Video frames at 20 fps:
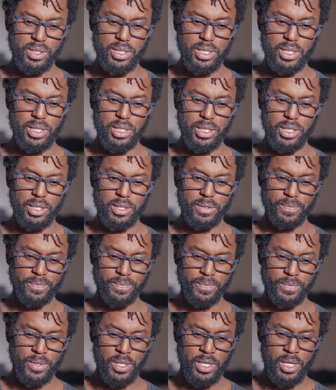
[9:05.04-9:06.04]
as you can
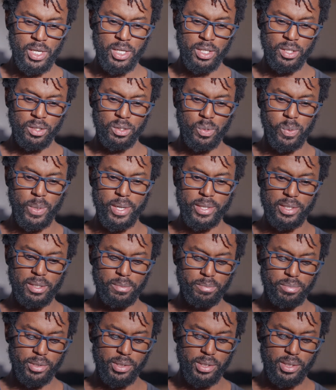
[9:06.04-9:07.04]
see,
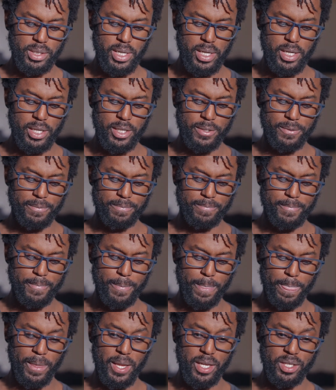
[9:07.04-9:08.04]

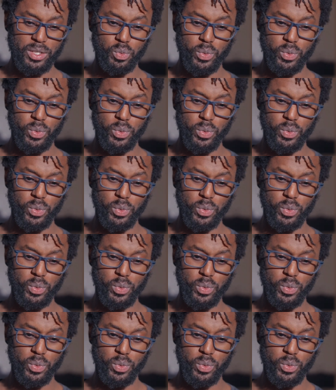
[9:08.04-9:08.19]
20%